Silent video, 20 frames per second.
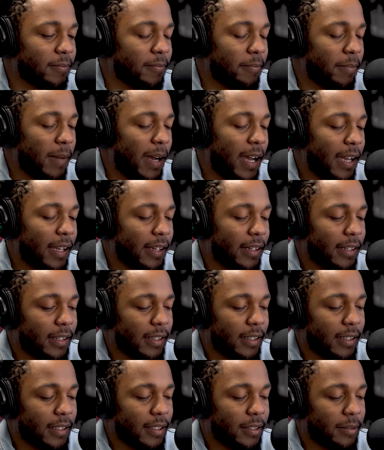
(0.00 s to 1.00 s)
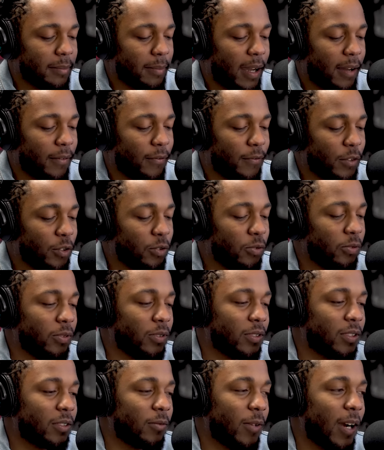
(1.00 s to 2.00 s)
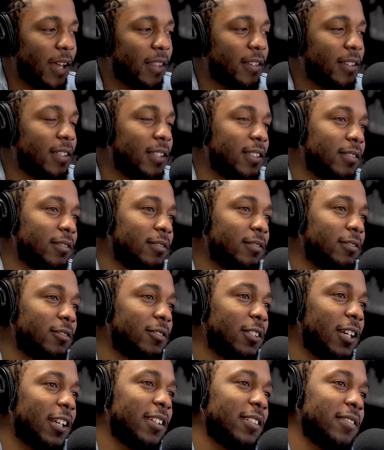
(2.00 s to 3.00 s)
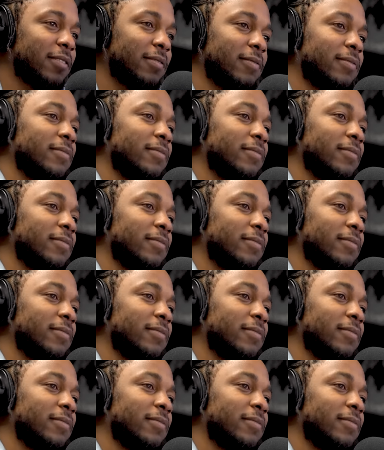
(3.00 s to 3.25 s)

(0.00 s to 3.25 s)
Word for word: my views rather than trying to